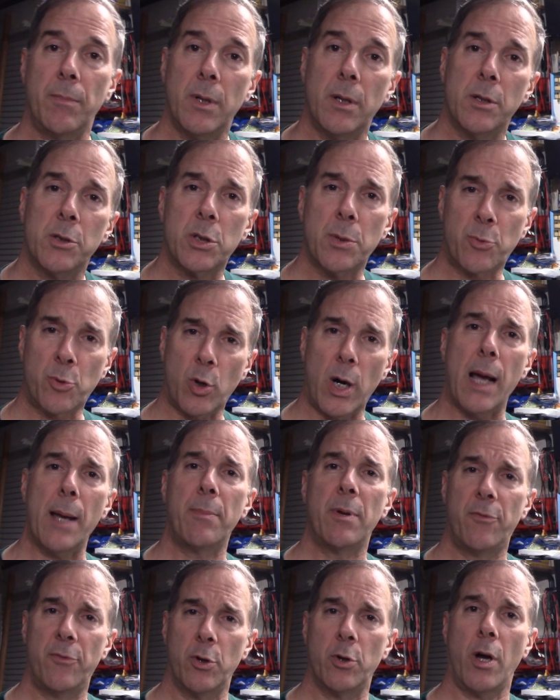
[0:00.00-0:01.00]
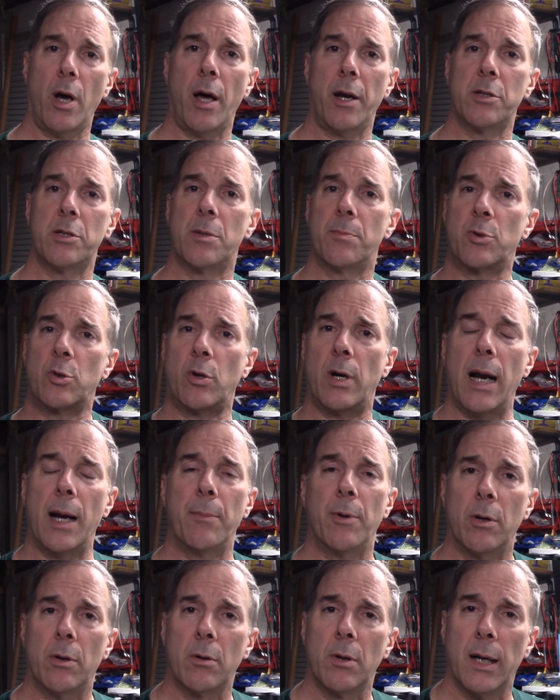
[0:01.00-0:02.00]
subscribe if you're not a
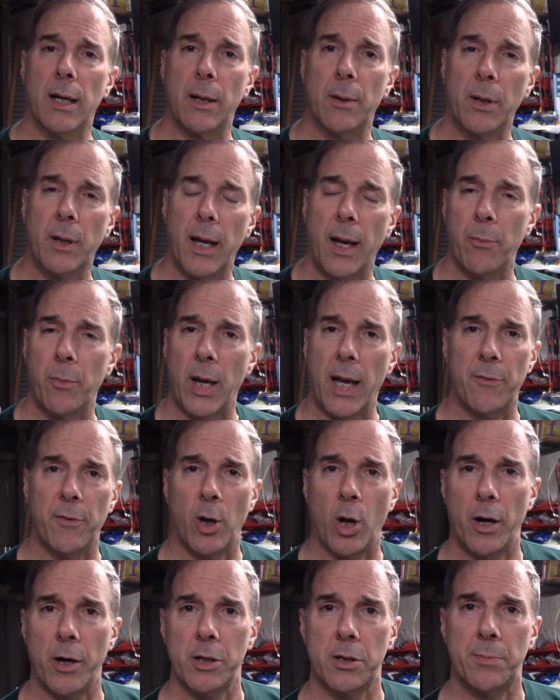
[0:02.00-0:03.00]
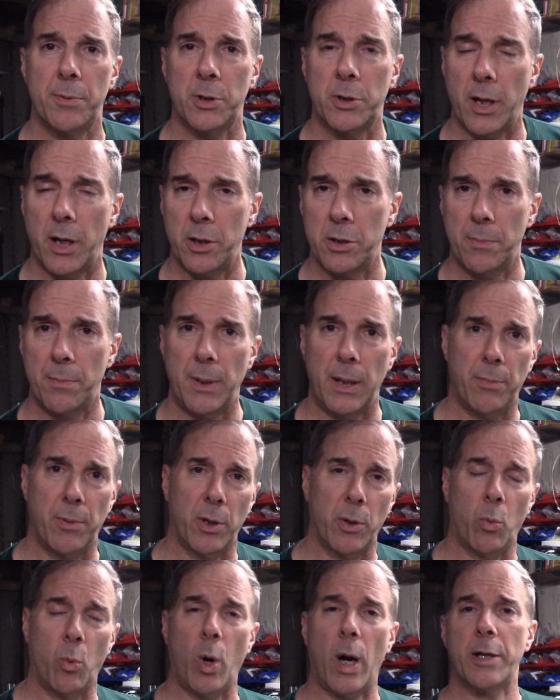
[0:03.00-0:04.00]
subscriber. Again, we have a large percentage of people
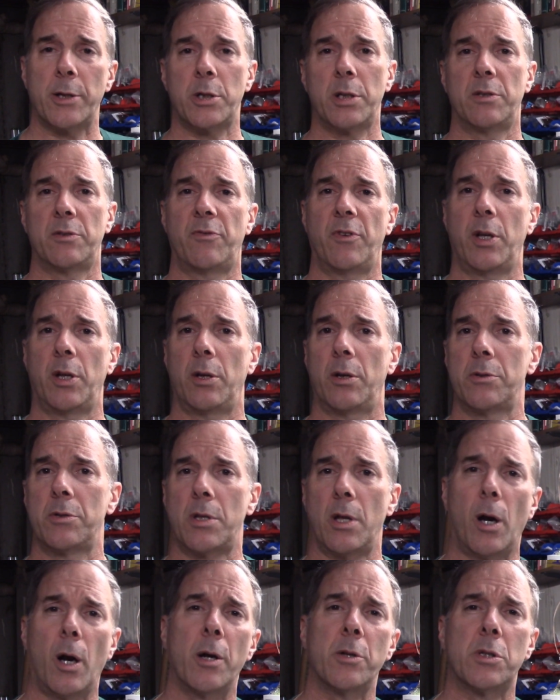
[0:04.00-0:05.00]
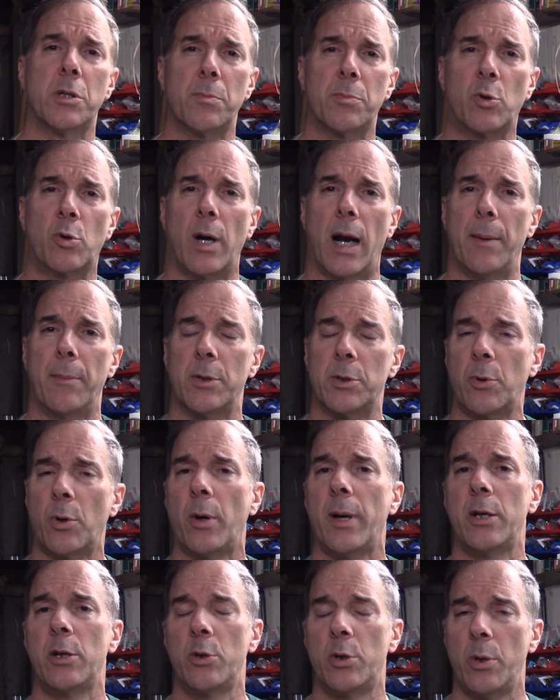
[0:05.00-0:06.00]
that watch these videos that aren't subscribers. Go
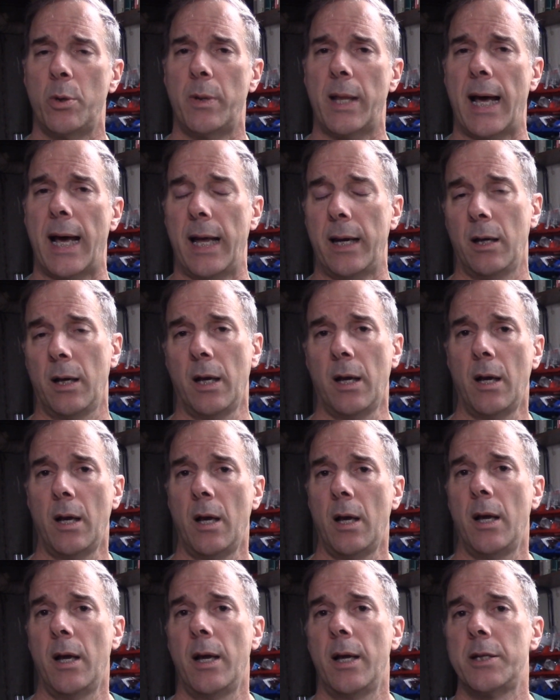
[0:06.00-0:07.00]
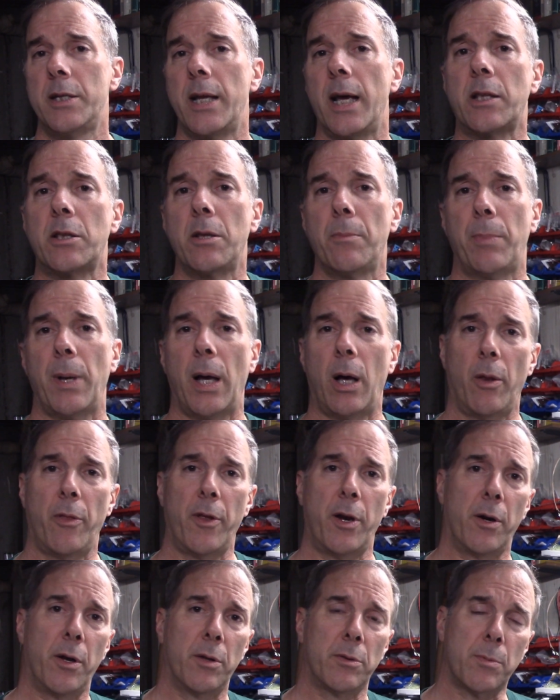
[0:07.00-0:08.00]
ahead and do that. Tick the bell
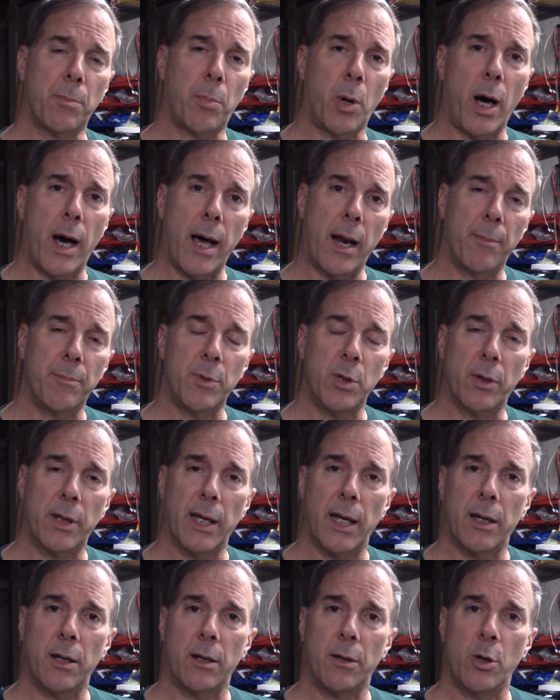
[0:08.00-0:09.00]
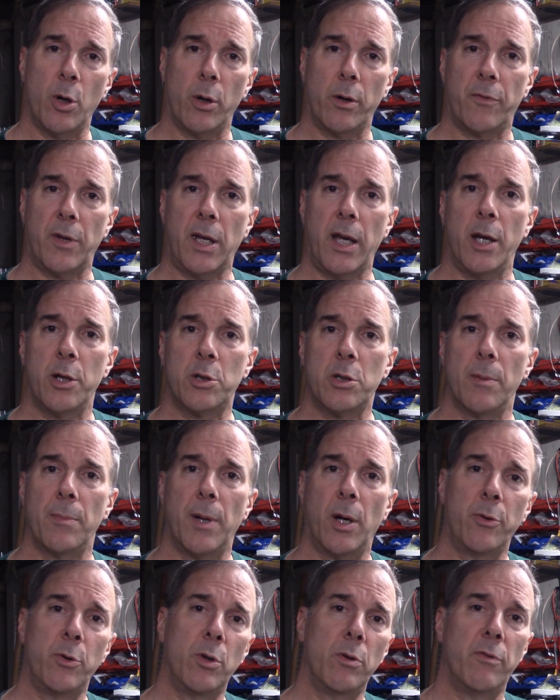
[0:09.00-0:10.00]
there at the bottom. You'll get notification
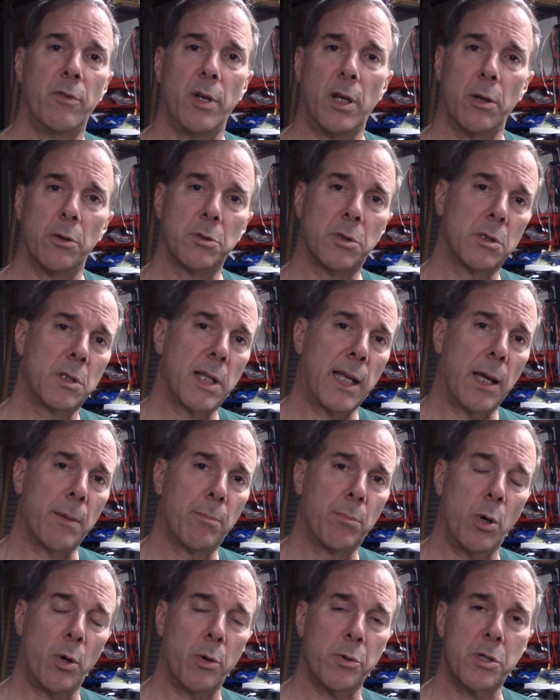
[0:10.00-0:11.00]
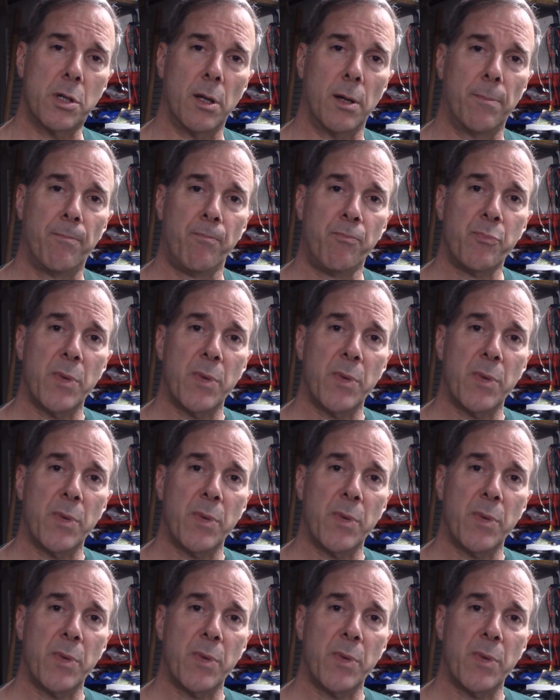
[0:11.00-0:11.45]
about new videos as they get posted.